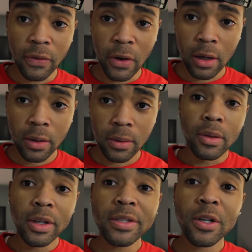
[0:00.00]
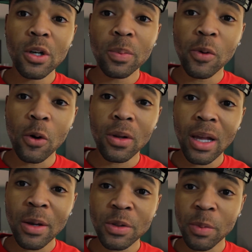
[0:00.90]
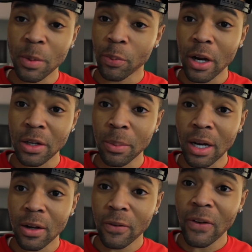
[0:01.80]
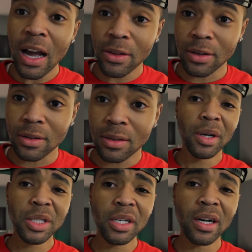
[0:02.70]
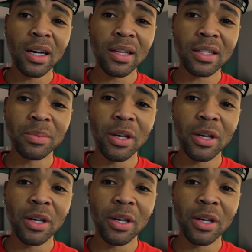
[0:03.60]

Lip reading: The fuck? This girl proclaims to be pregnant by her father, but she called us